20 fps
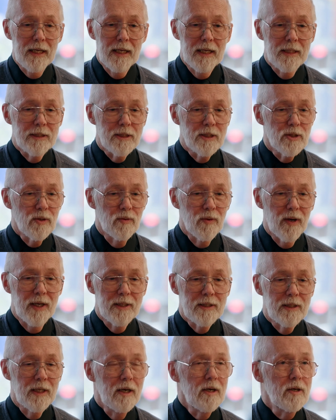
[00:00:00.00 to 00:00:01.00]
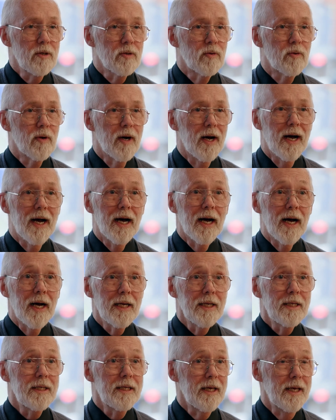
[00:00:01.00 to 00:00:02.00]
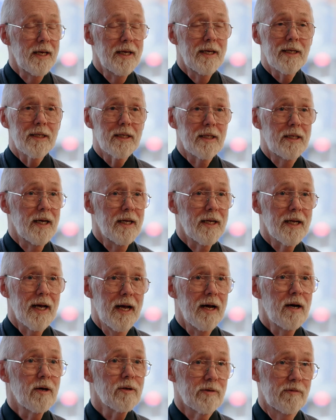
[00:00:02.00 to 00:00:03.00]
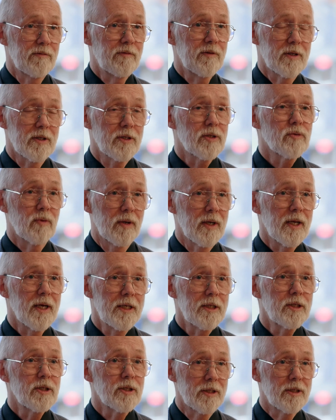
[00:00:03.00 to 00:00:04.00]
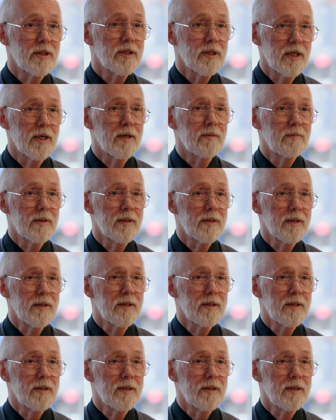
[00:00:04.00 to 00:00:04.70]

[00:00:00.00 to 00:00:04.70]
And so I know I can't get out of this relationship,